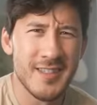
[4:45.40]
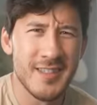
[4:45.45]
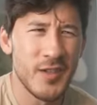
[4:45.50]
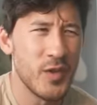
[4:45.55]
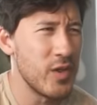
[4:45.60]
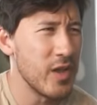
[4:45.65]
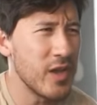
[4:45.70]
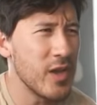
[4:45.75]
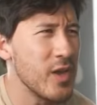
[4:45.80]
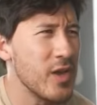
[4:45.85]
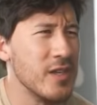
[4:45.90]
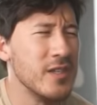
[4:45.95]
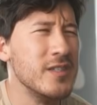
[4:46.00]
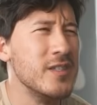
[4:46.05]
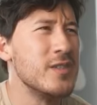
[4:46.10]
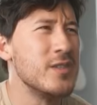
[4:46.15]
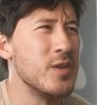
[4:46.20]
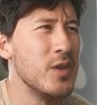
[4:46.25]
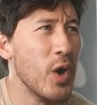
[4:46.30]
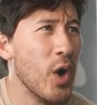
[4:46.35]
You think you can
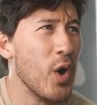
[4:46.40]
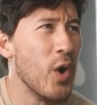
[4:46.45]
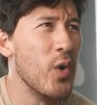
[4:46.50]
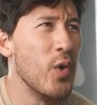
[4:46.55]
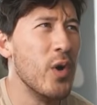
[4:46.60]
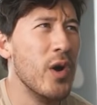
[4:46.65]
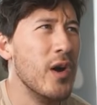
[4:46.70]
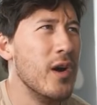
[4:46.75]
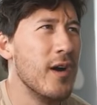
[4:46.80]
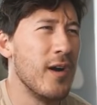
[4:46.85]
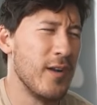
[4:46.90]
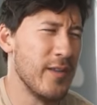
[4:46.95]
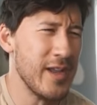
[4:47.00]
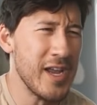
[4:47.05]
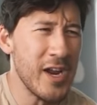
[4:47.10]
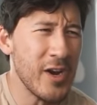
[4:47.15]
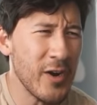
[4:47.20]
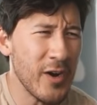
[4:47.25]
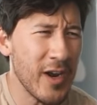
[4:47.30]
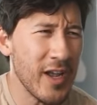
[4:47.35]
just go on
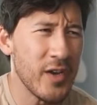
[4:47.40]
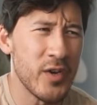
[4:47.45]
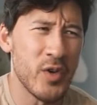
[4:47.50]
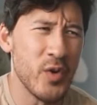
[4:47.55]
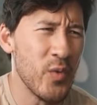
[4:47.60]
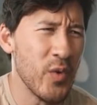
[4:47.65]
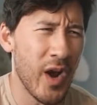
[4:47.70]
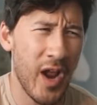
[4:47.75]
the internet and do